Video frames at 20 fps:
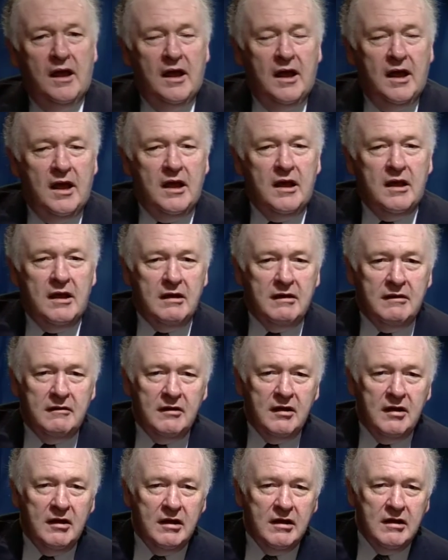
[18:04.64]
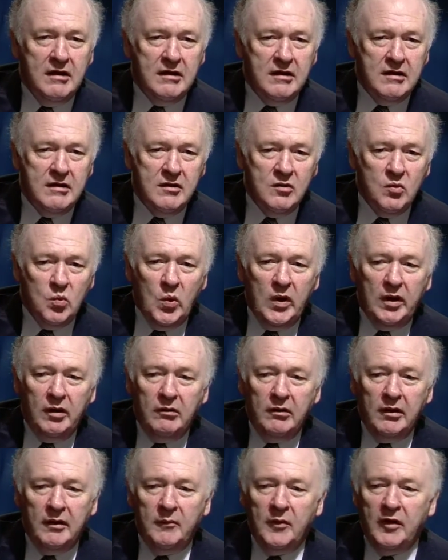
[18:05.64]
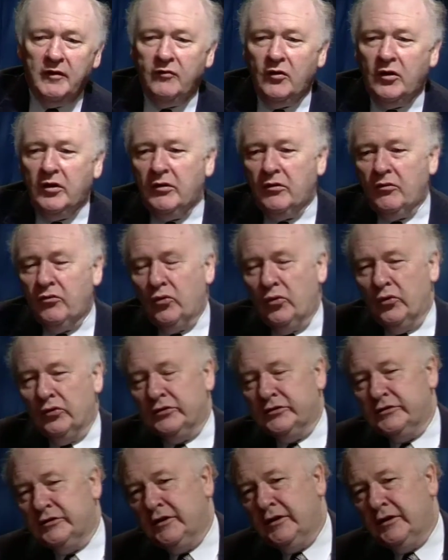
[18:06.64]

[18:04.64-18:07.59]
Well, my final thoughts.